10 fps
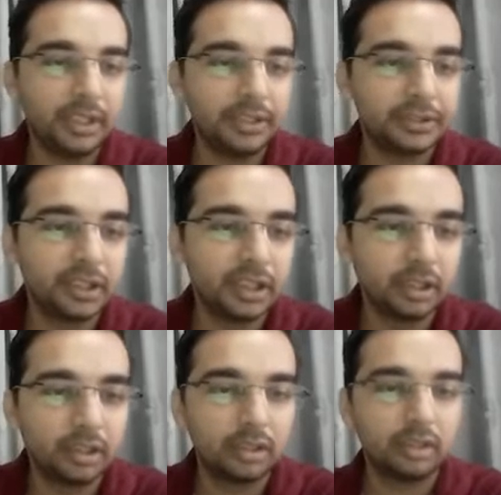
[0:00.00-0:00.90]
is
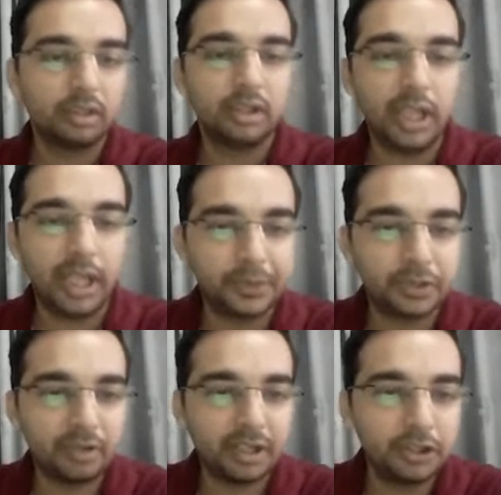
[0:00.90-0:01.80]
the
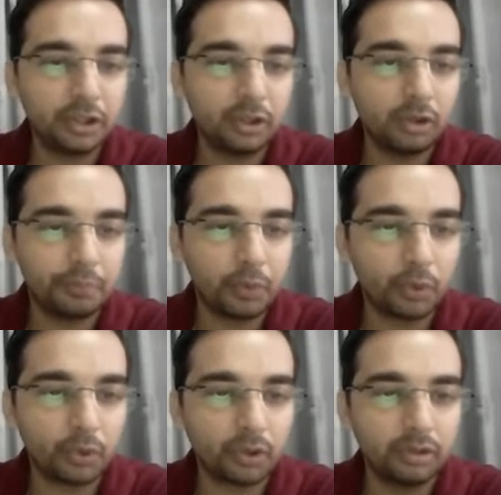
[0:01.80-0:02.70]
abstraction of
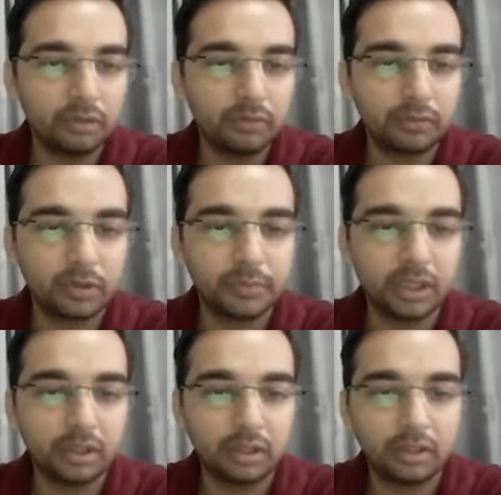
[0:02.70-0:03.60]
proton from
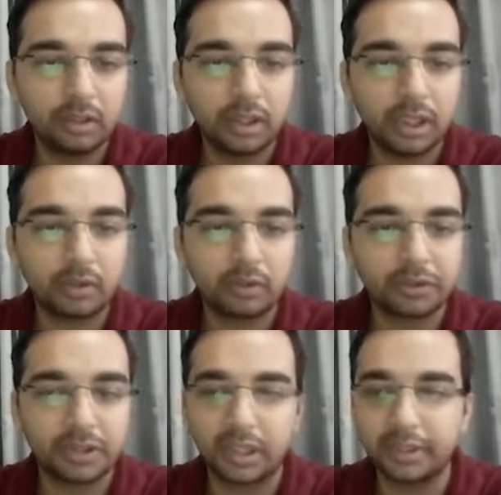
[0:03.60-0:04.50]
the
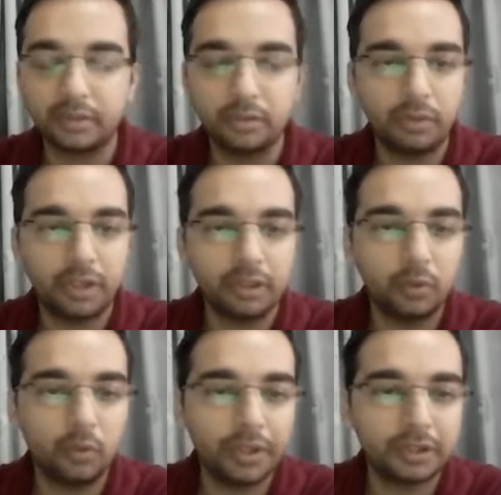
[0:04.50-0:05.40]
hydroxyl ion. Okay, the
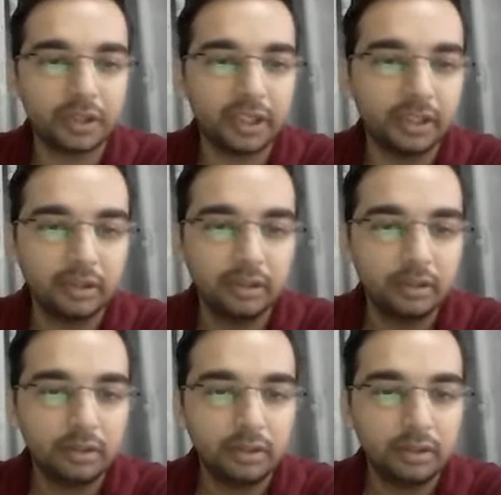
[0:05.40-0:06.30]
OH ion,
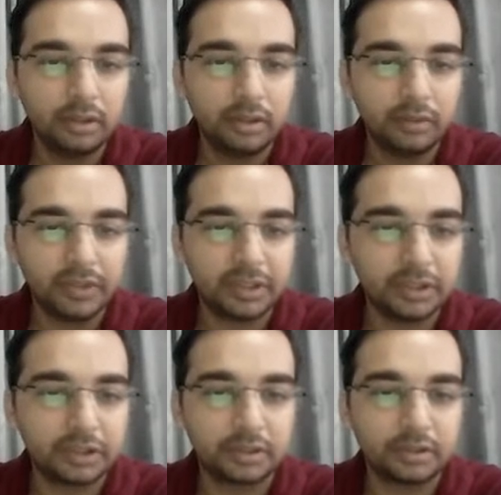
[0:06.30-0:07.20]
which
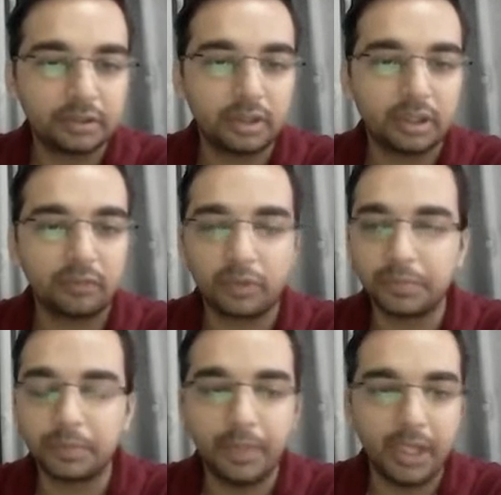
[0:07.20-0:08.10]
is
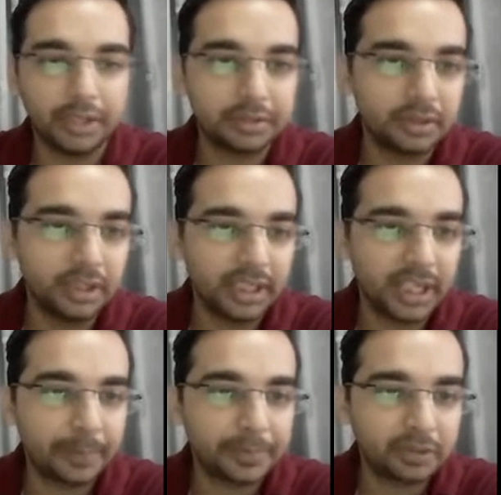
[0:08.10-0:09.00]
from the base, it
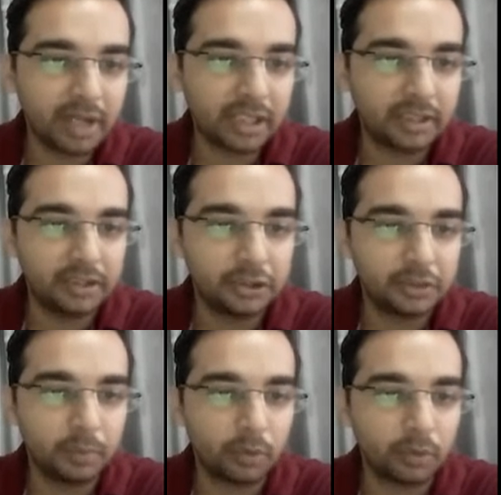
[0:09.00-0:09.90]
abstract
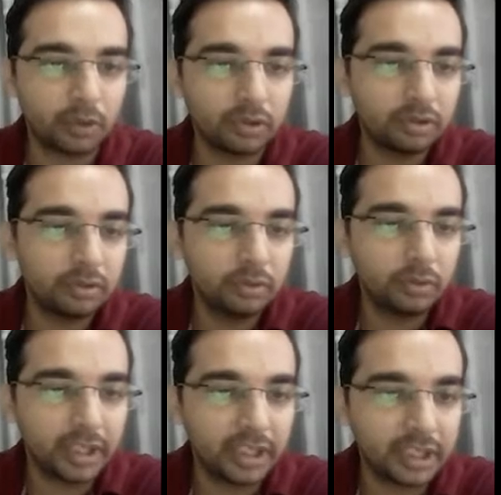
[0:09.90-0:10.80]
this proton.
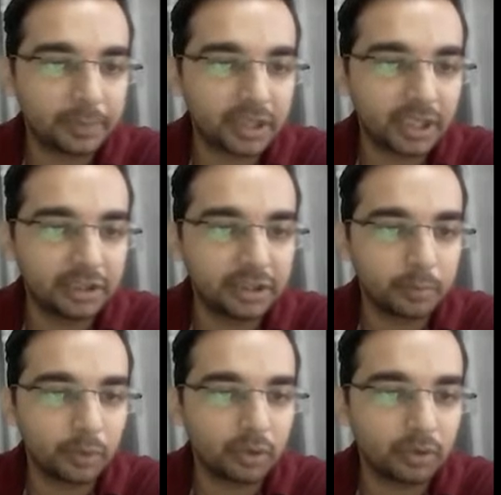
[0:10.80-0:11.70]
Okay, it abstract this
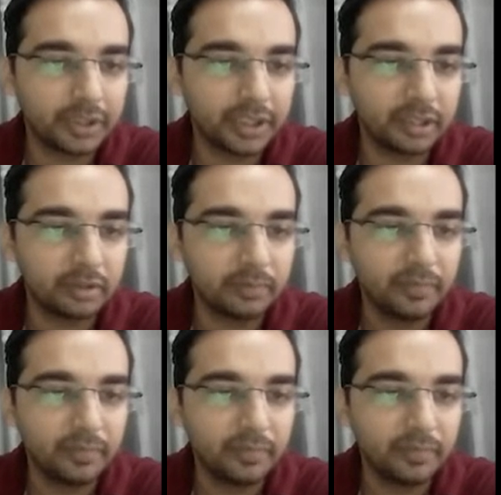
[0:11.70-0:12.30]
proton here